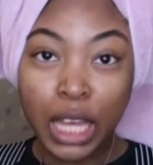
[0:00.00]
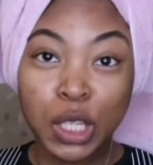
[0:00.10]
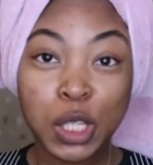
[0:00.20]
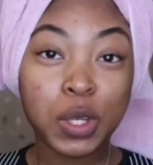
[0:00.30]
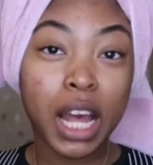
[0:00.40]

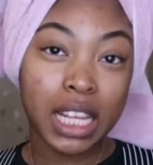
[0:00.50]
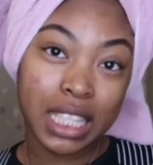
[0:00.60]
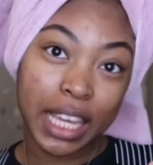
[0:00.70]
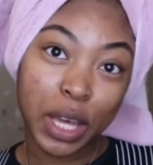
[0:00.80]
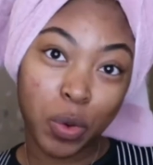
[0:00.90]
do you guys
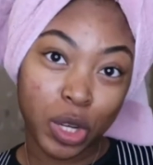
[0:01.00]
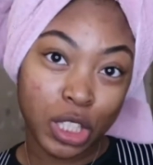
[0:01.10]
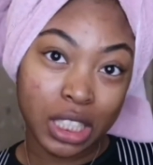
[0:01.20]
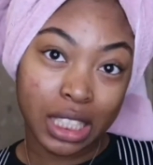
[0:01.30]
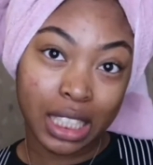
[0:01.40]
think it
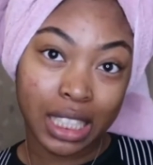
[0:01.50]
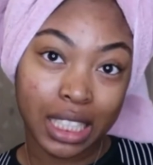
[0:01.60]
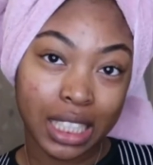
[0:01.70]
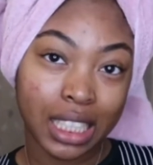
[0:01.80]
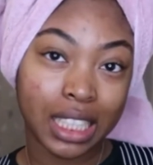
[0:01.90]
worked?
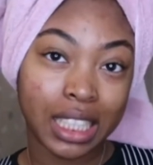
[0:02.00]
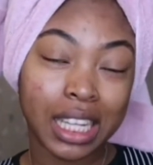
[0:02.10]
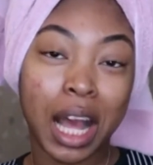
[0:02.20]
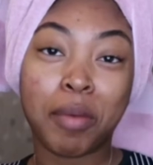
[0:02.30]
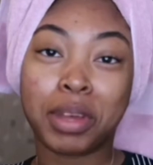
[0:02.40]

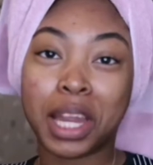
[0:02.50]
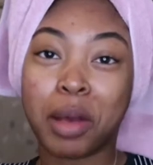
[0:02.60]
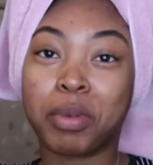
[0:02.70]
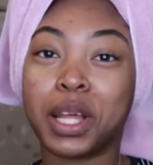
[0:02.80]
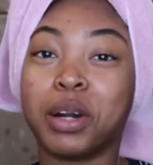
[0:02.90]
Comment down
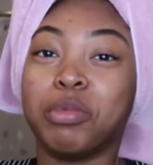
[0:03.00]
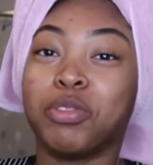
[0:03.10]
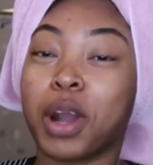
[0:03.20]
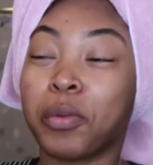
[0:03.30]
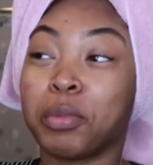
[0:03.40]
below
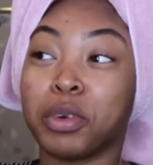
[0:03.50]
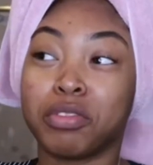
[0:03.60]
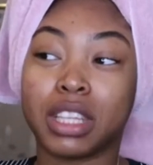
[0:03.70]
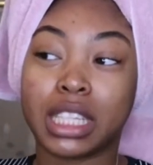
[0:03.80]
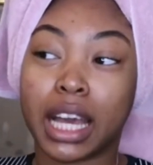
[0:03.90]
before I remove
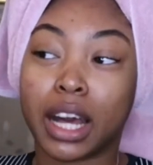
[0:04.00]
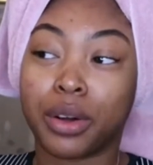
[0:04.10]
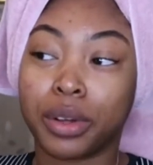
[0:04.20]
the towel.